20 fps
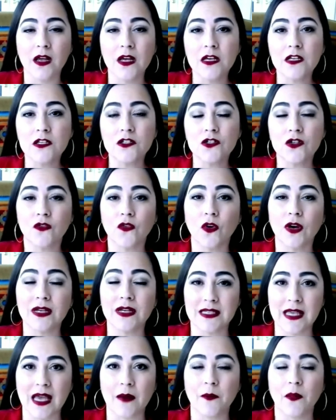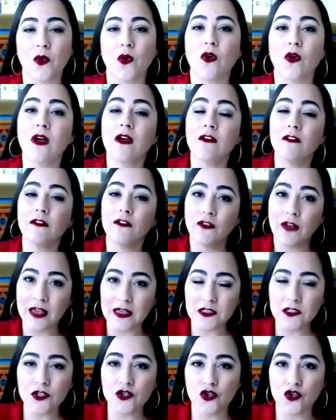So, for example, face
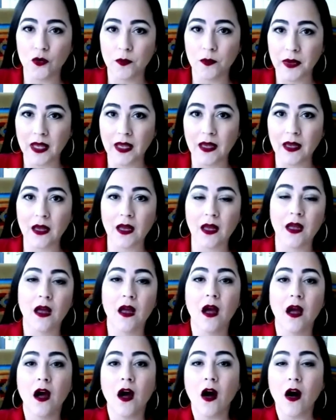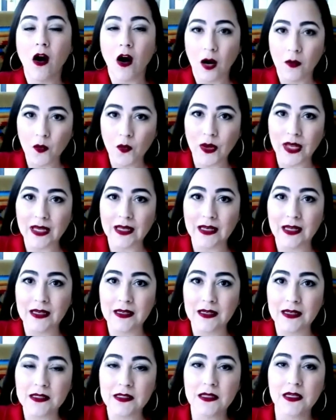drooping, arm
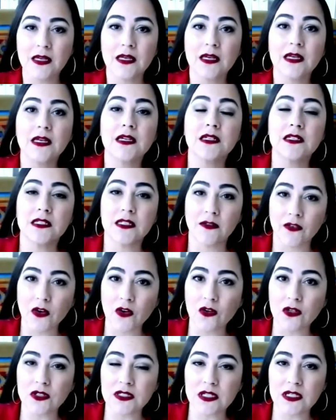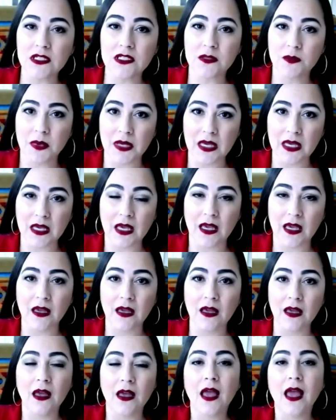weakness, difficulty speaking,
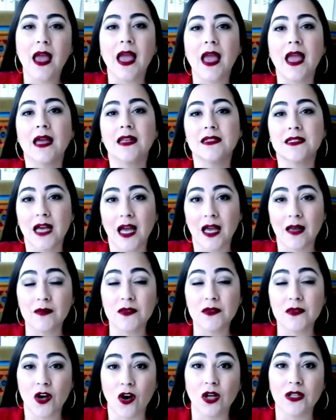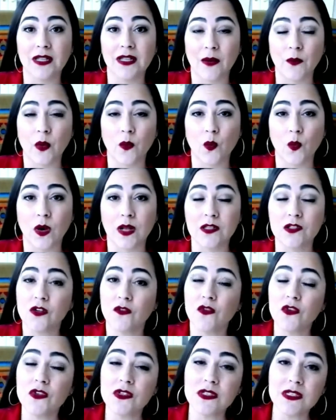and time to call 911. So if you
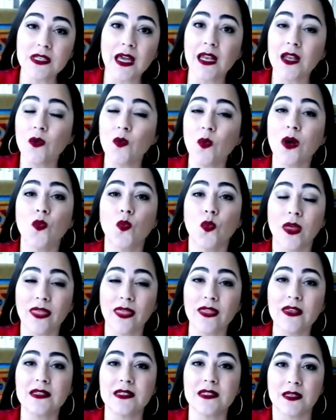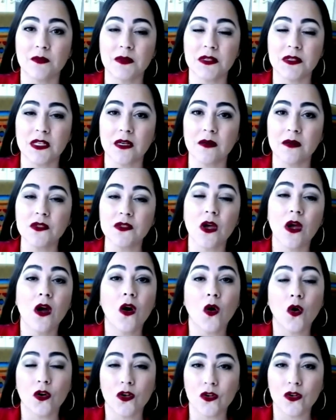see anyone with these symptoms or
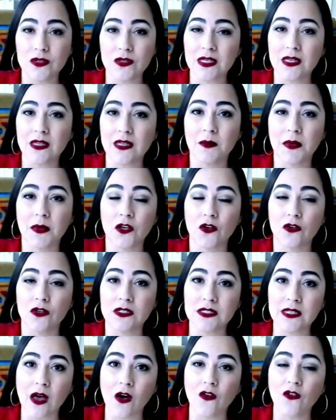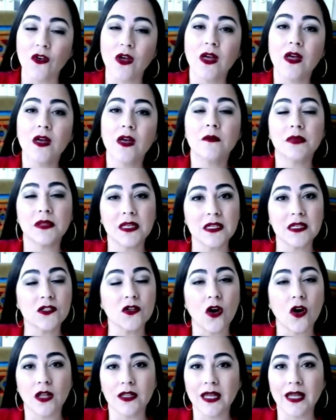you see them in yourself, please
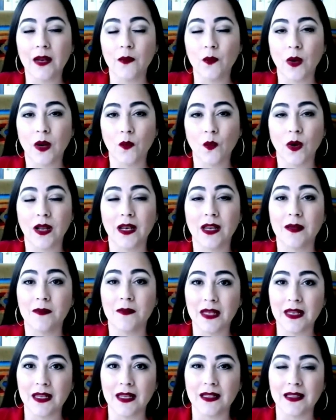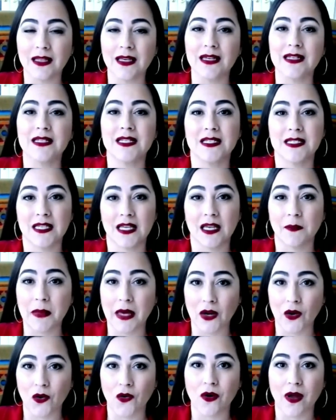call 911 immediately to seek
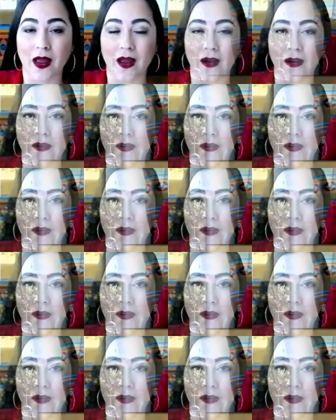medical care.